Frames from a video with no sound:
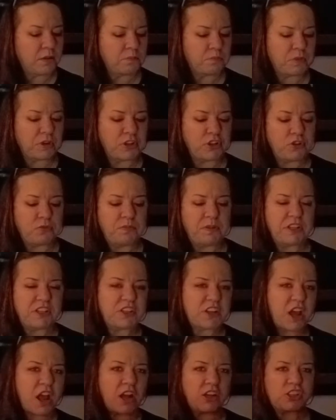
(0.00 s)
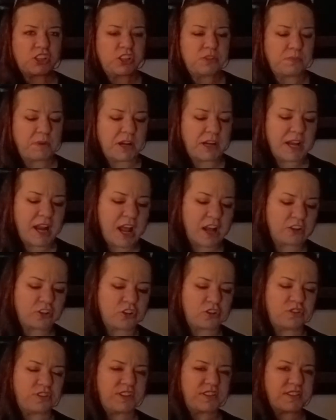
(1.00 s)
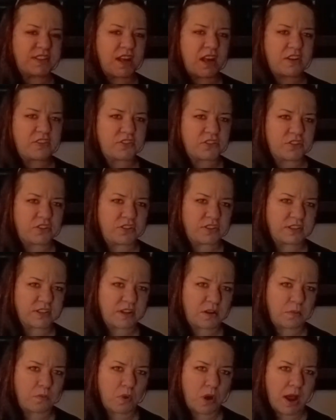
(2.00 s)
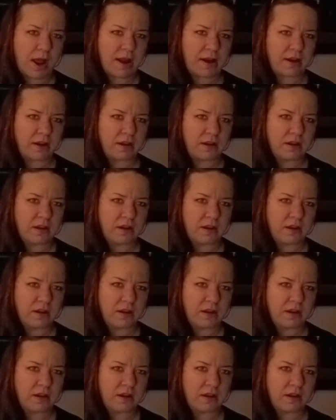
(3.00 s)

But you'll be touched by natural disaster in some way,